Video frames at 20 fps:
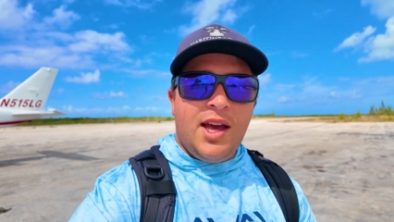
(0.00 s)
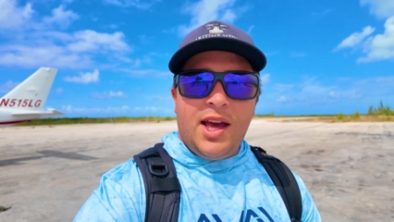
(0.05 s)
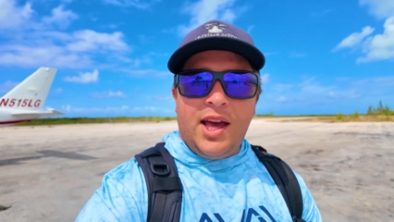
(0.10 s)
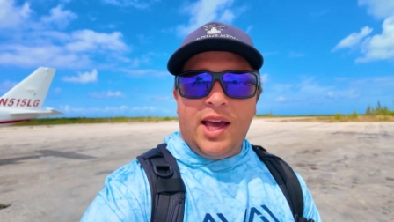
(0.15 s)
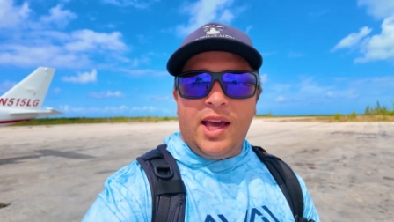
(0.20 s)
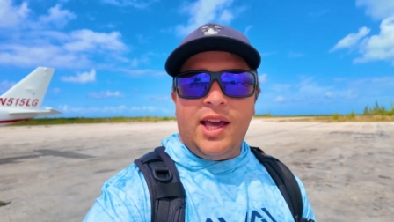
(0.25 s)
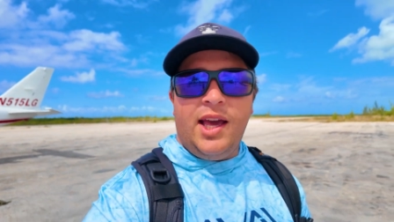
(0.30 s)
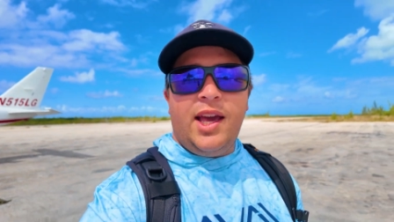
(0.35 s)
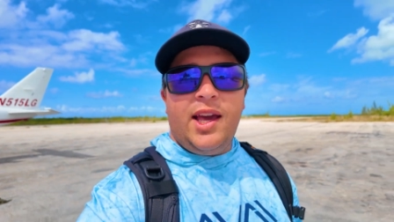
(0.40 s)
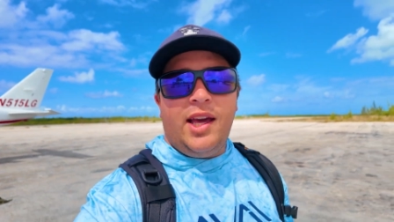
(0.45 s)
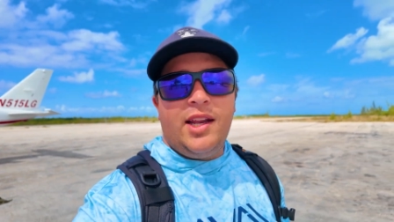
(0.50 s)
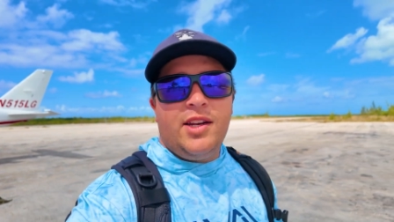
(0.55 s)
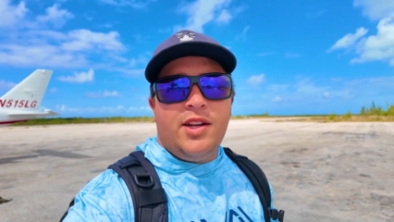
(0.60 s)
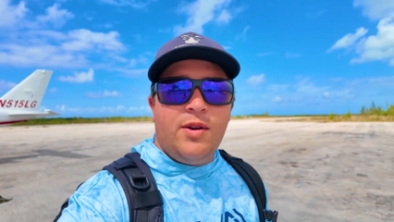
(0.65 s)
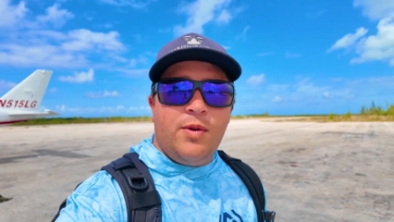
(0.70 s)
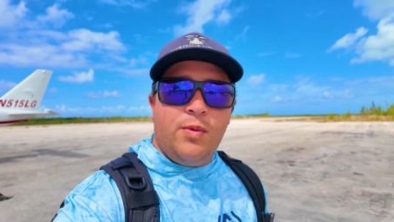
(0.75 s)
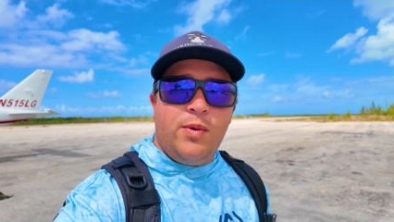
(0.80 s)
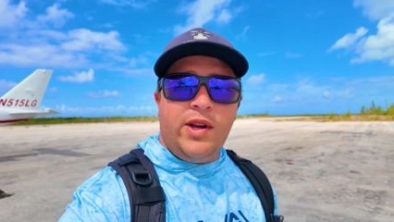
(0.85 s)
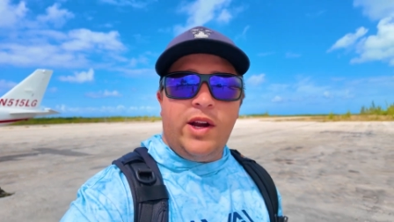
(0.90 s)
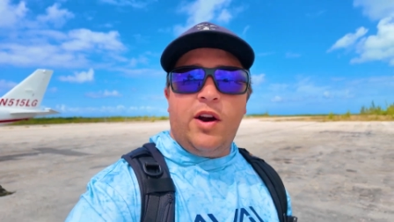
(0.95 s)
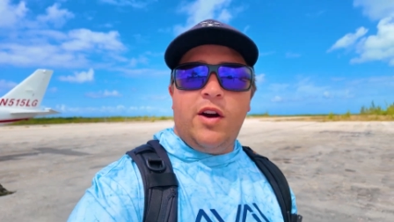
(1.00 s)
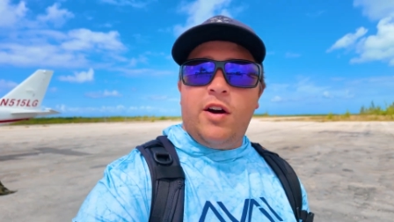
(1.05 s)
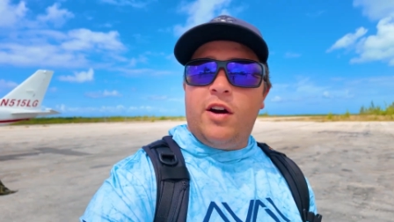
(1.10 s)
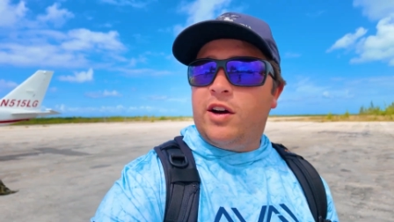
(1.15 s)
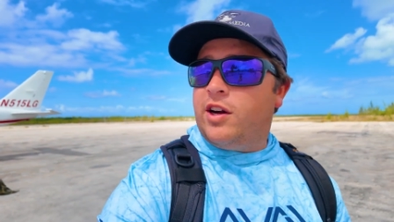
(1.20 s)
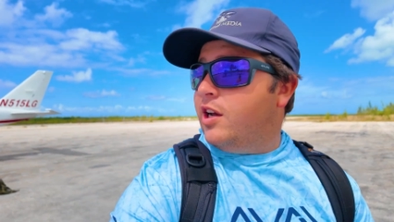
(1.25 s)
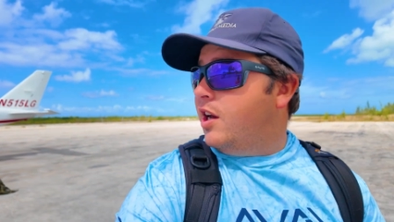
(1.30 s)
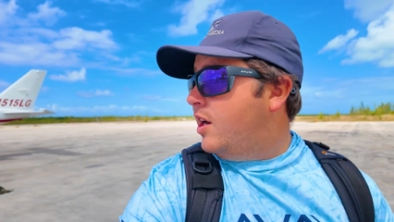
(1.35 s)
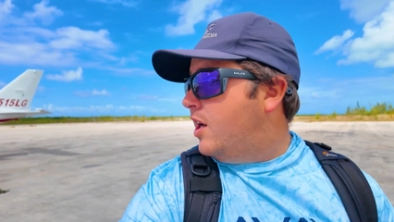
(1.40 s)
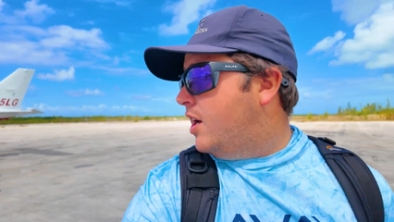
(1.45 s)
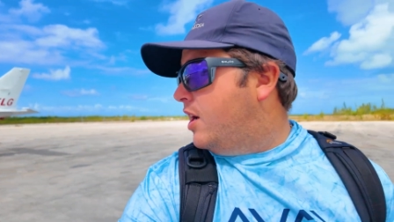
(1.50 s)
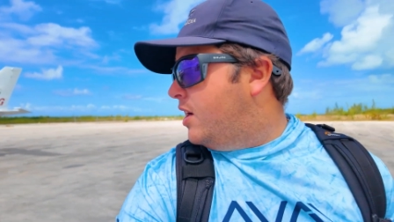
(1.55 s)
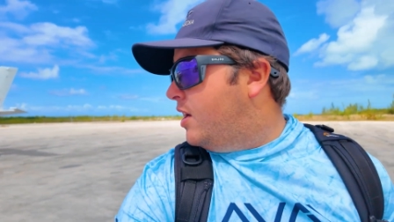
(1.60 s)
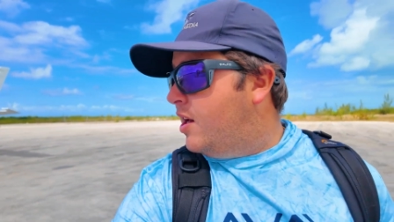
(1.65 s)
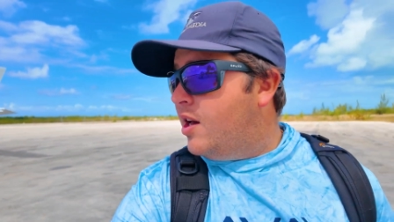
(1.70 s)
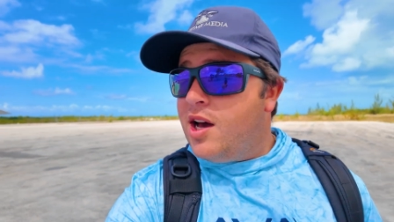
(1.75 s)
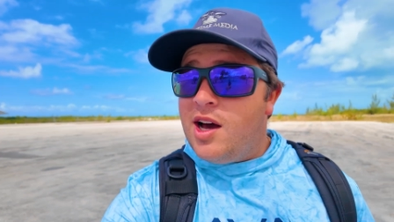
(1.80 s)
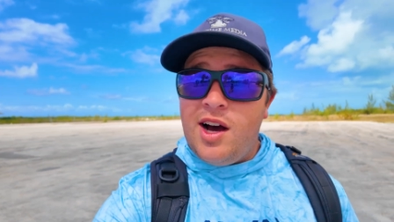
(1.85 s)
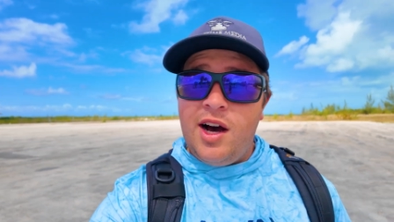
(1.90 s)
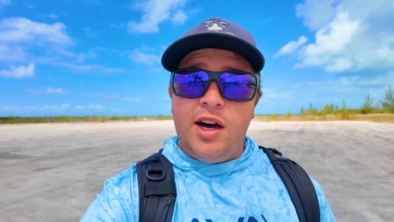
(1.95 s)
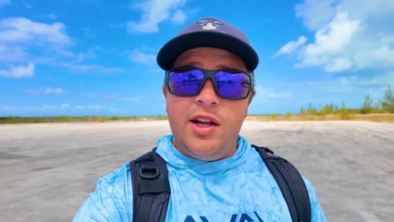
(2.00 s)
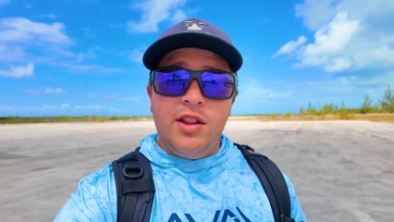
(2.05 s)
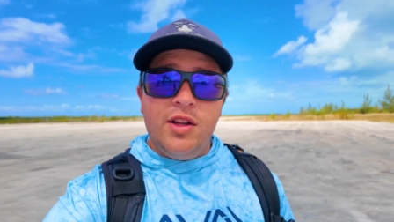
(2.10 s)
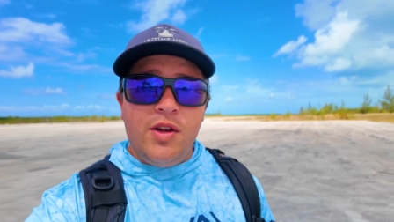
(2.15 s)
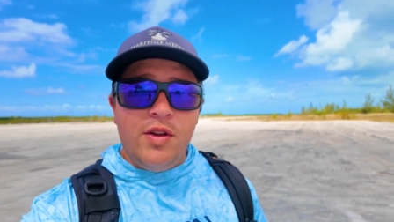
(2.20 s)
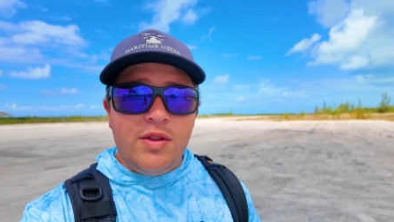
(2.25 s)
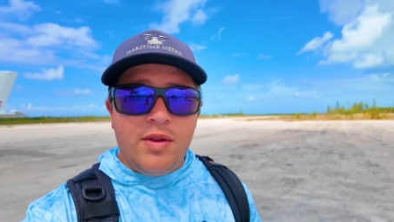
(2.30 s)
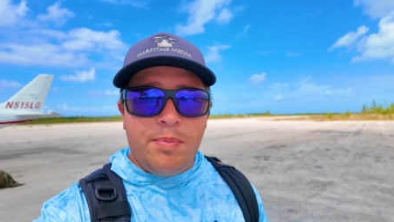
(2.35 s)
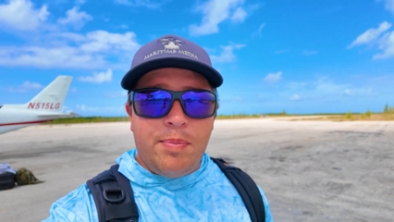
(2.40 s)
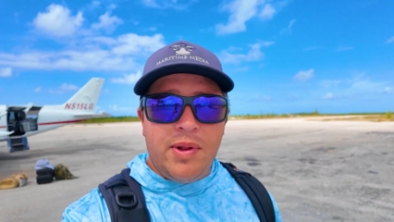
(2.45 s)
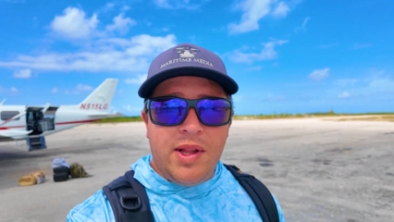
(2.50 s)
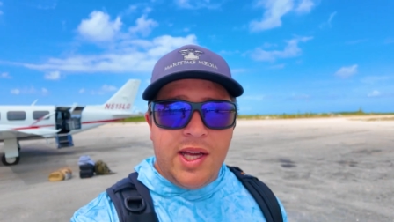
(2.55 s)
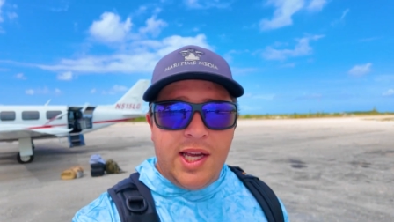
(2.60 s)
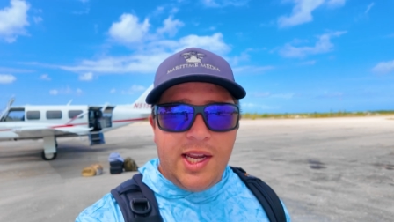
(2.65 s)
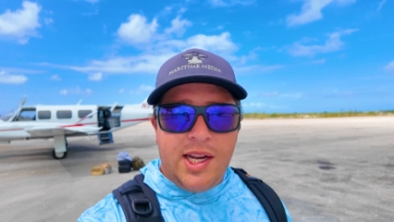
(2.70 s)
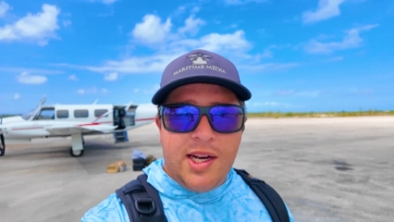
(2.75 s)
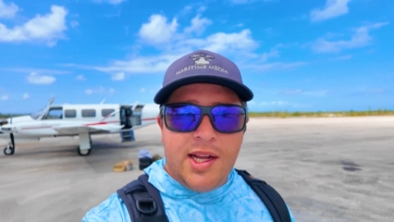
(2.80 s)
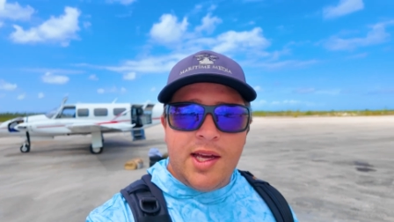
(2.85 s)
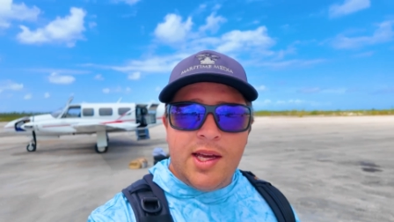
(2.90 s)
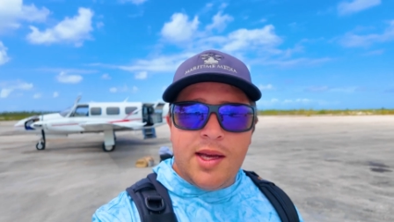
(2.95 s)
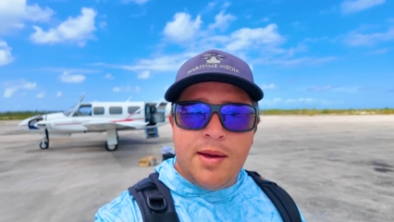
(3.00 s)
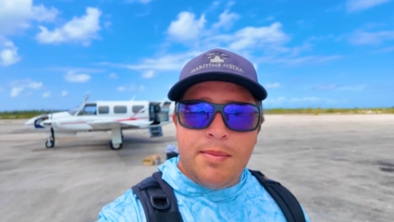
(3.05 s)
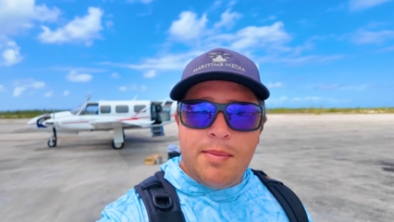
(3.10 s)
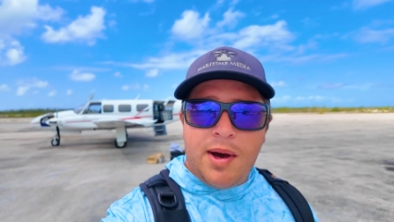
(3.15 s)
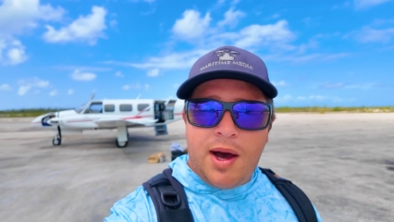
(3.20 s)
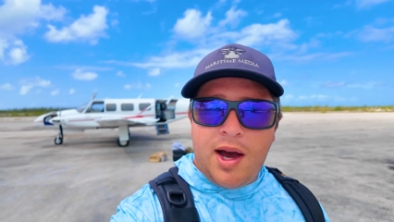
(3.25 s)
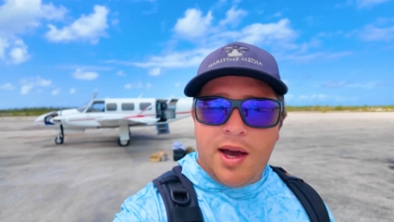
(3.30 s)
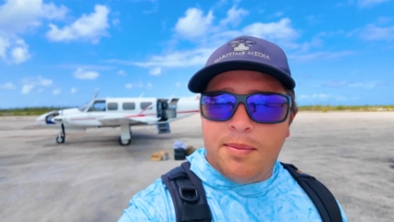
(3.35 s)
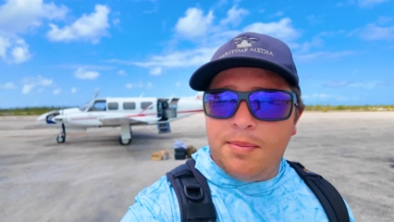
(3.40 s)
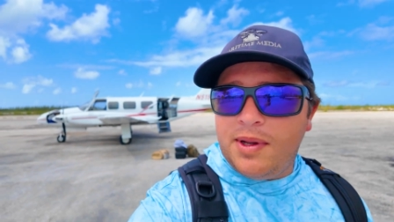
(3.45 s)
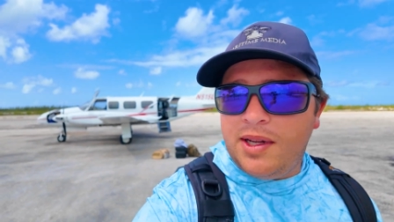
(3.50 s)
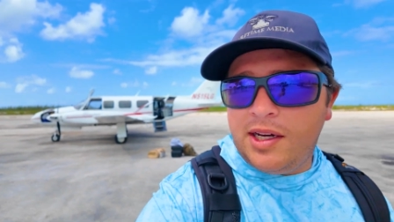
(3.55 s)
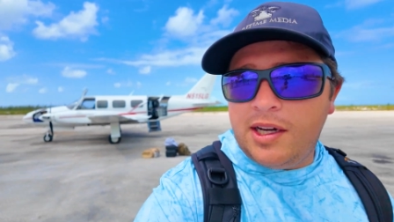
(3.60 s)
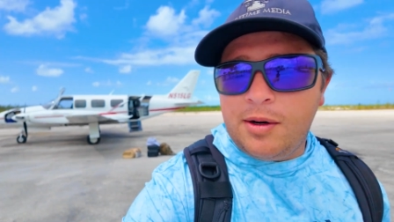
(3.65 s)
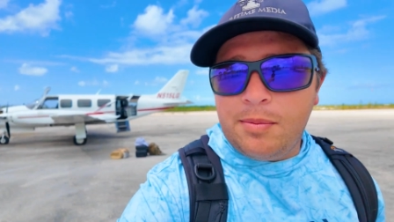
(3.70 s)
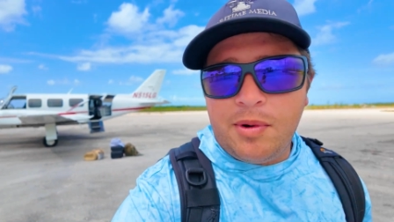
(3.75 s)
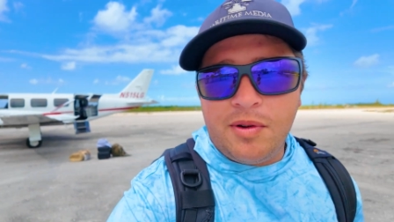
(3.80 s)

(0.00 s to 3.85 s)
and we are gonna unload the plane behind me here,